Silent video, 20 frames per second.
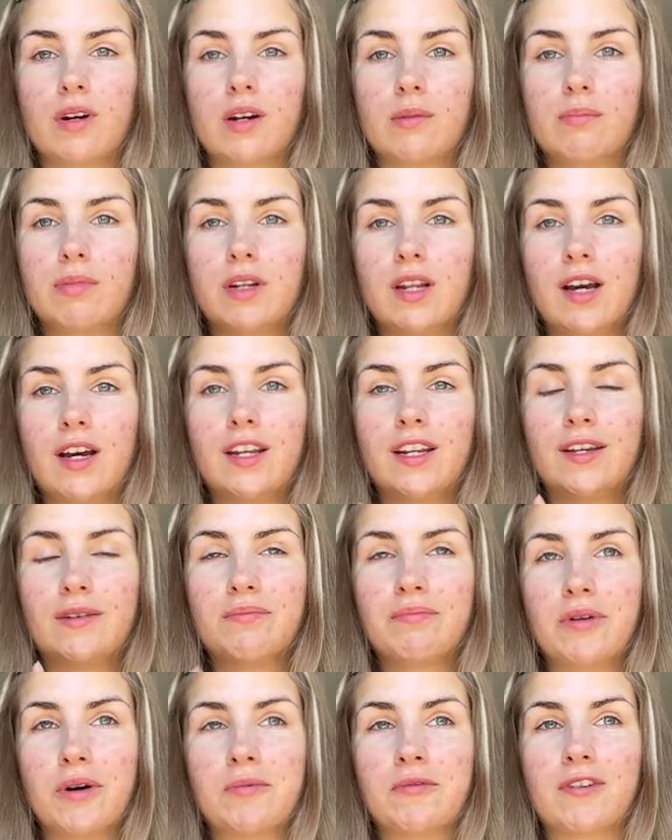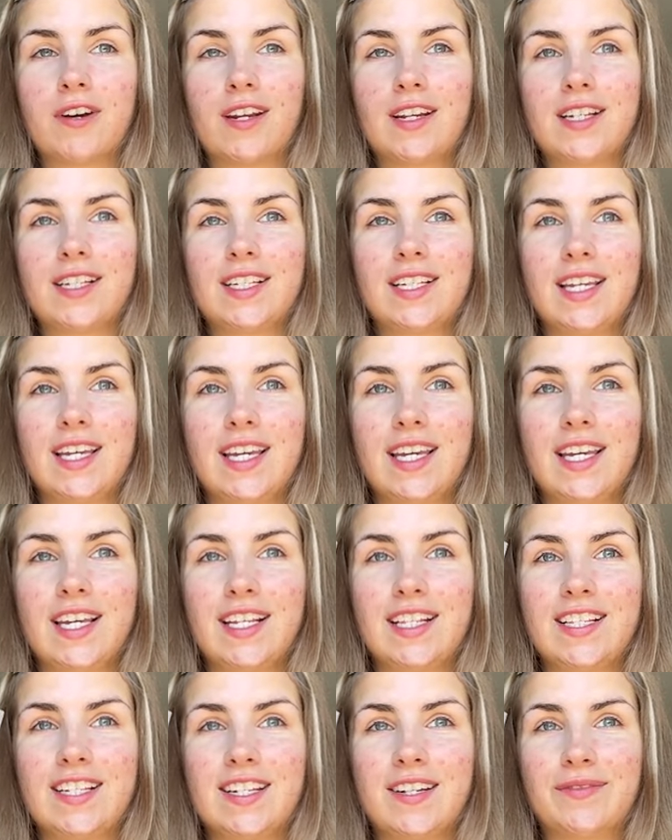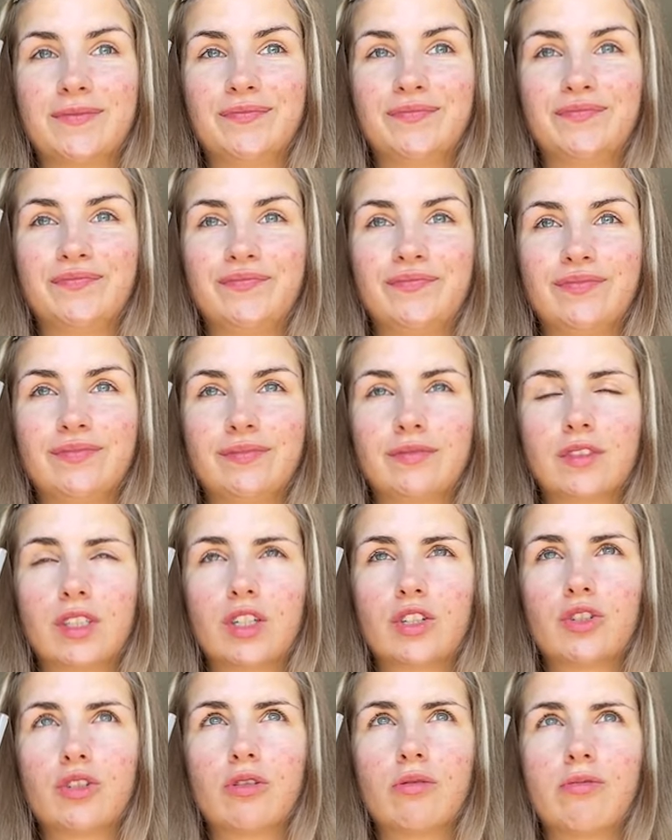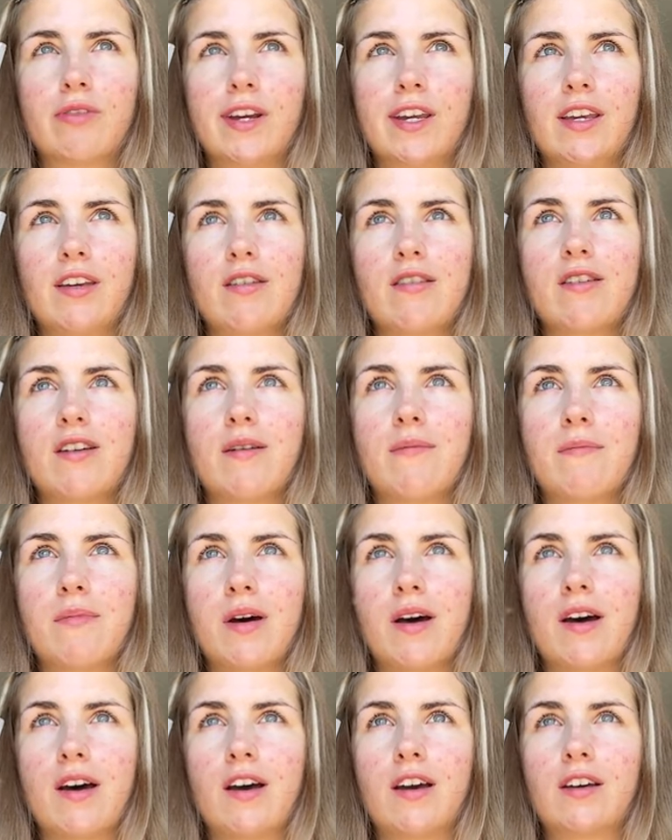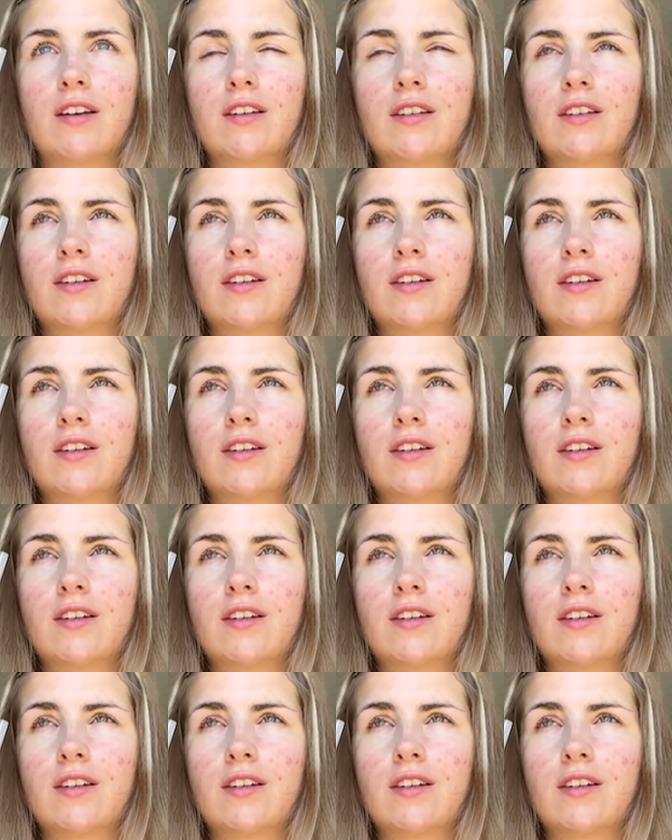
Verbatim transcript: Banana, pomegranate seeds, strawberry, cucumber,